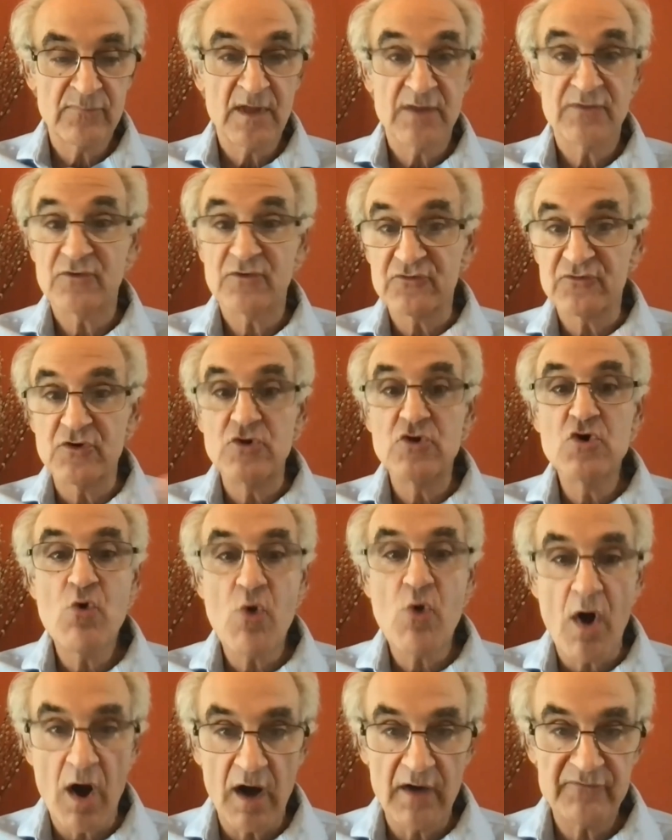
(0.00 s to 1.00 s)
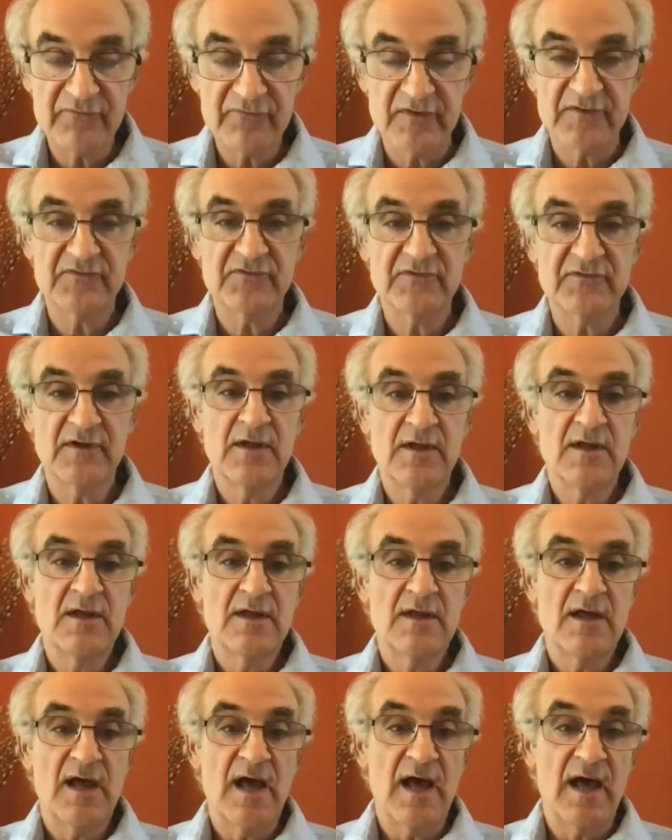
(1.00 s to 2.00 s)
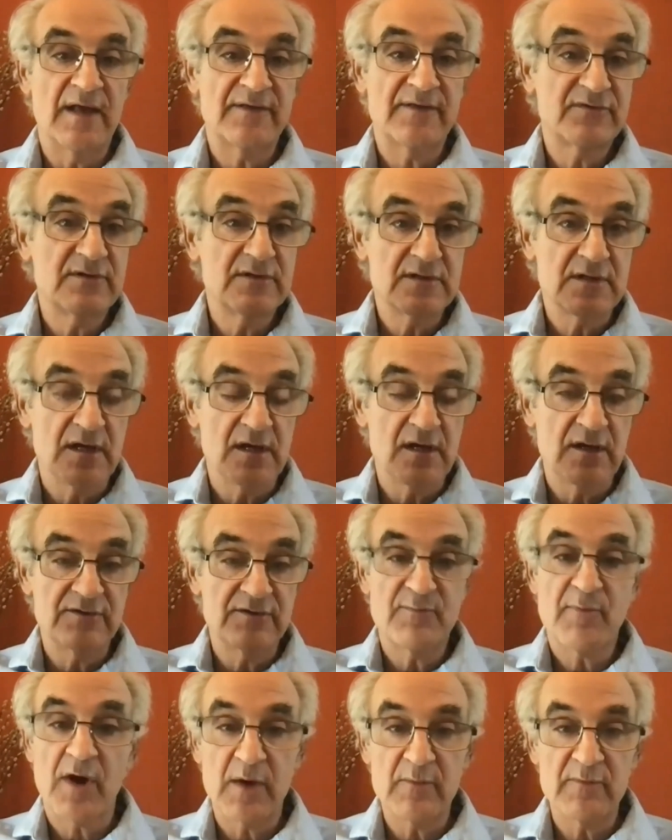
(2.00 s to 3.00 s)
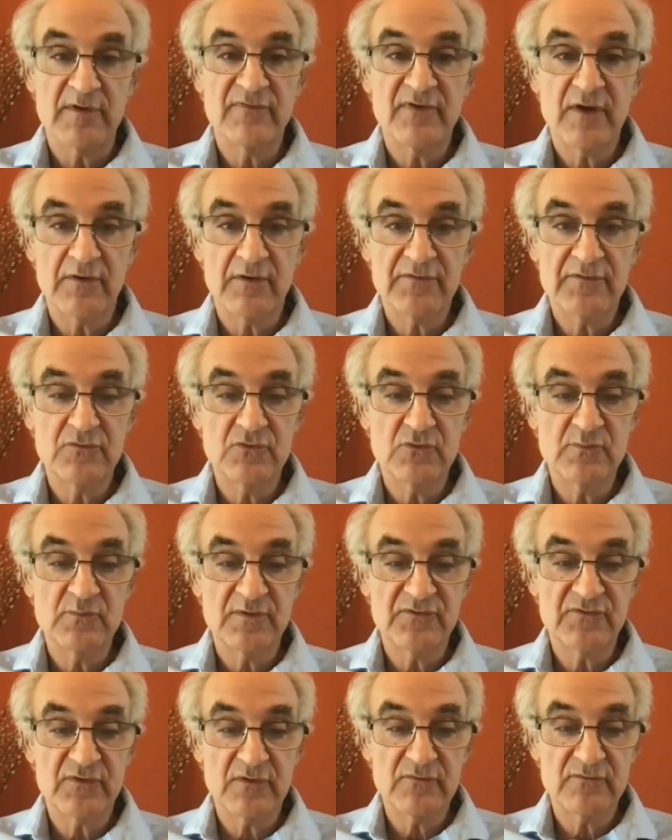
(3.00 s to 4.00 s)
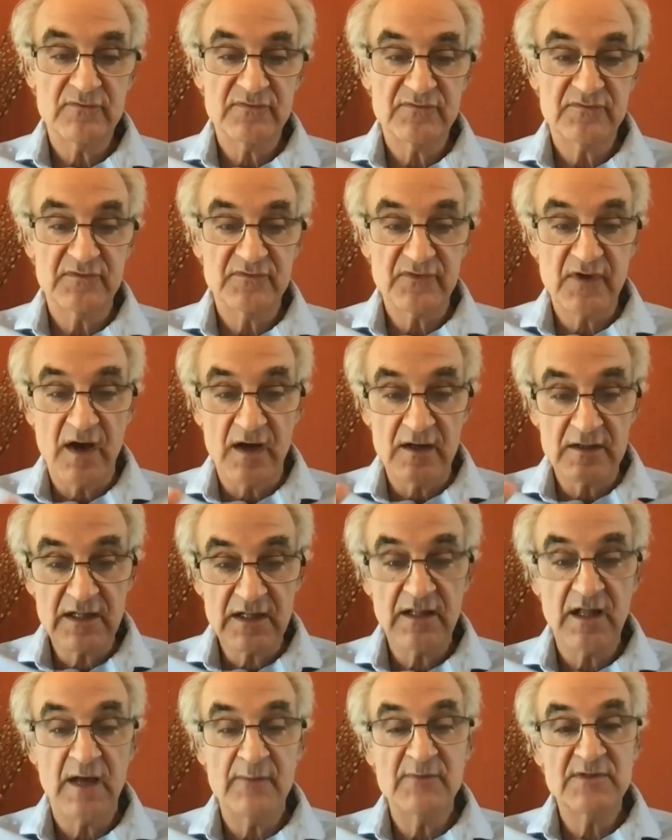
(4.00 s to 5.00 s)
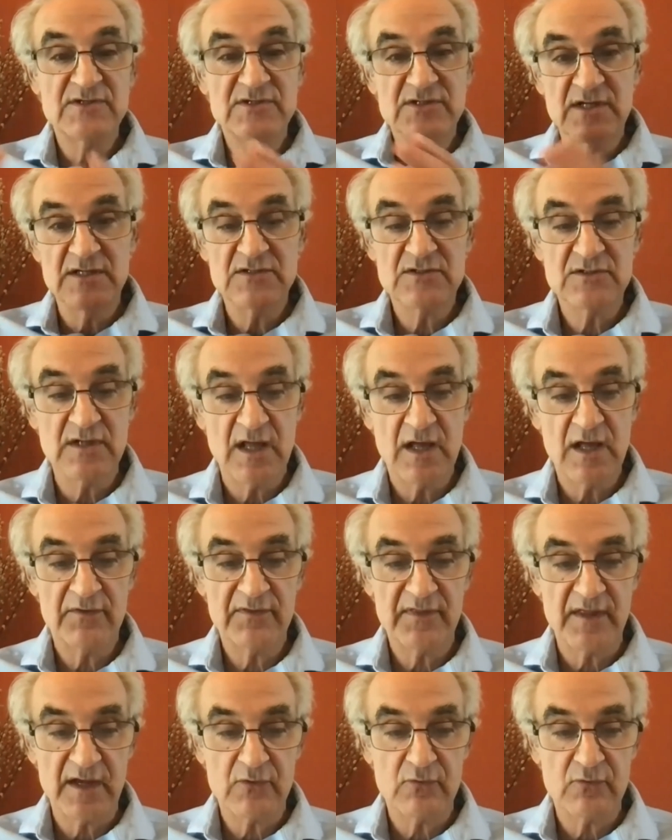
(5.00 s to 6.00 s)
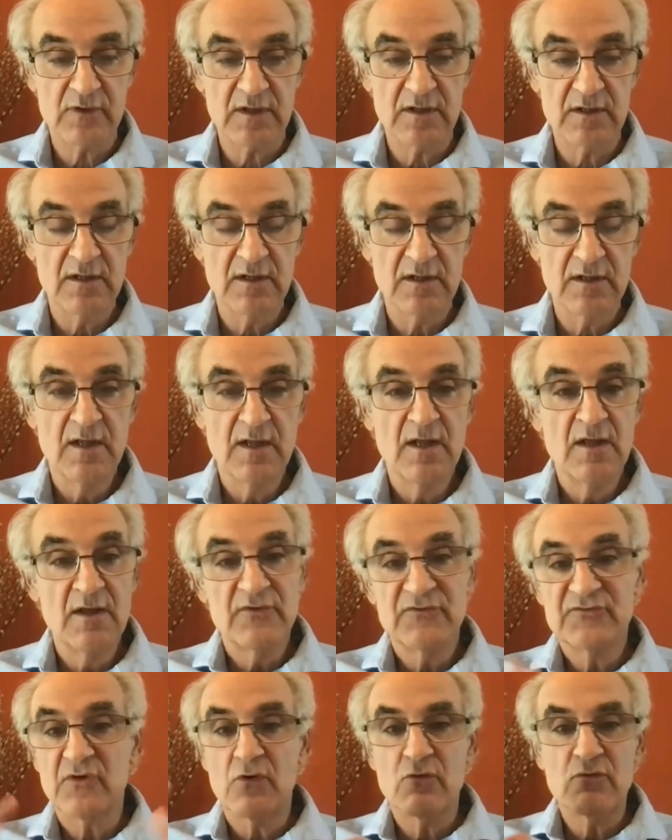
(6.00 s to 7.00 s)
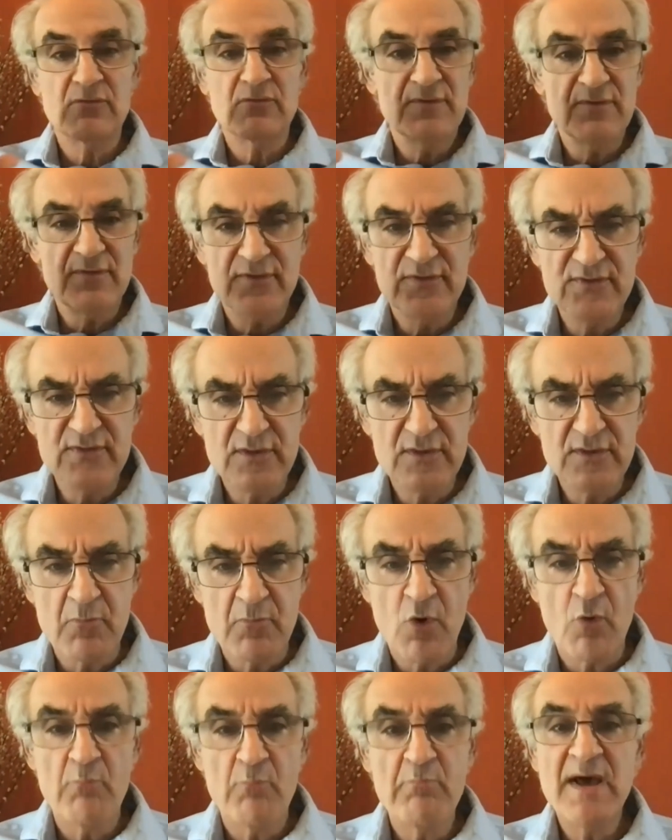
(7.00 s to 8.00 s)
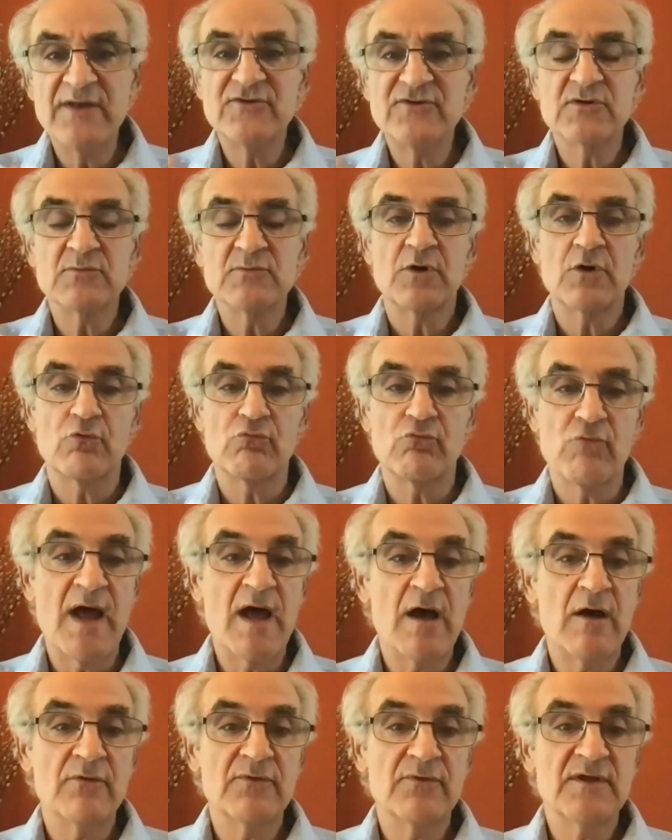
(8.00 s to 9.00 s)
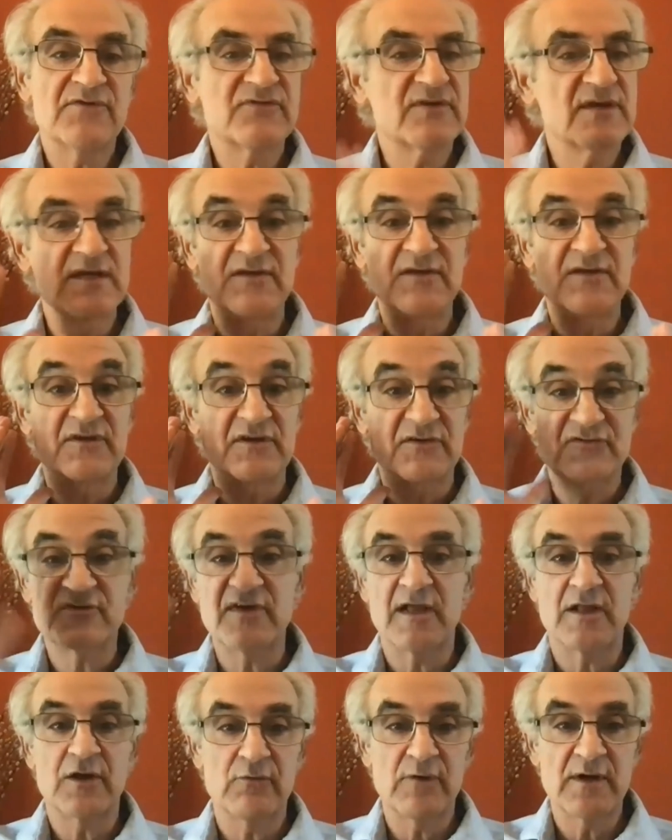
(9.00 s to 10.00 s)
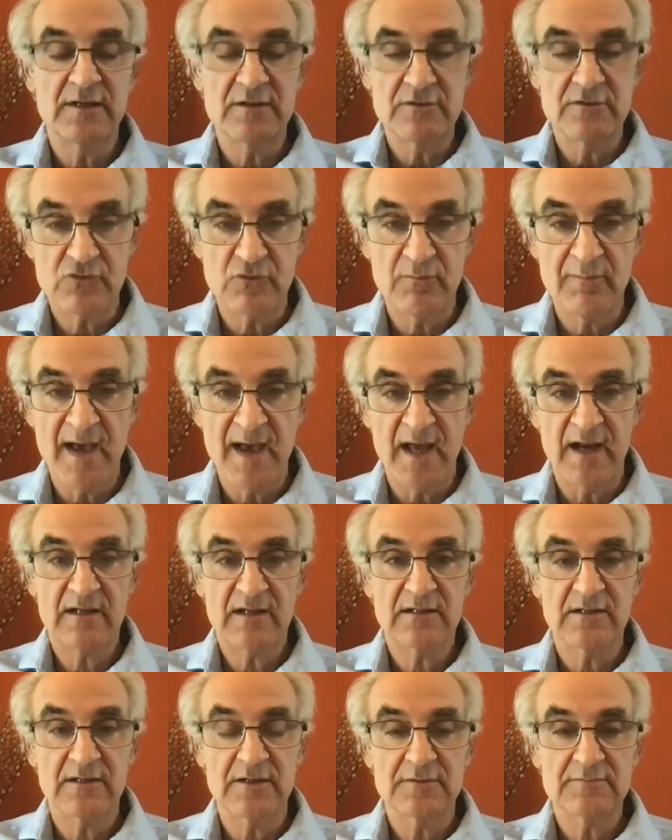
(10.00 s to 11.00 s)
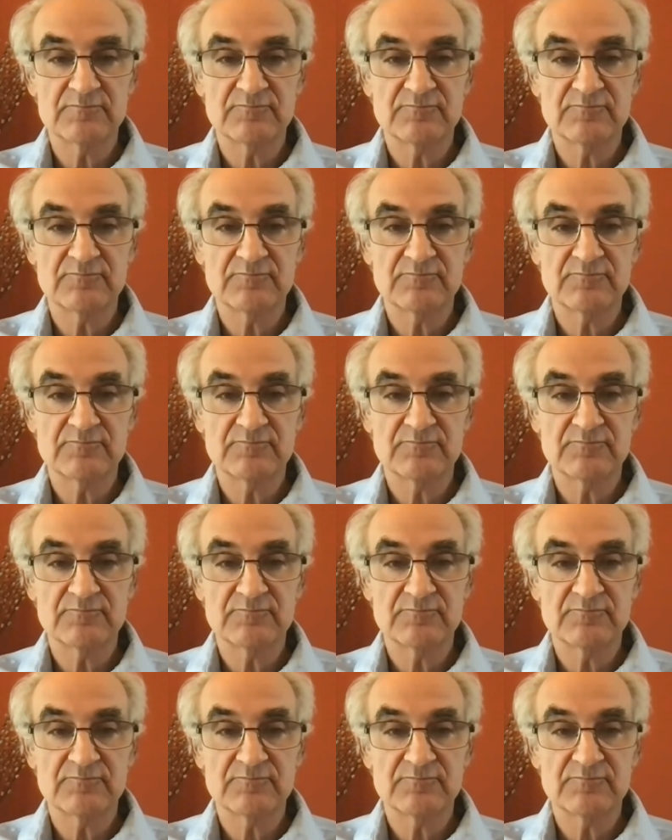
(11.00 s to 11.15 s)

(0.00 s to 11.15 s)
There's a new office at the Department of Health and Human Services on climate change and health equity. So the momentum around this is accelerating dramatically.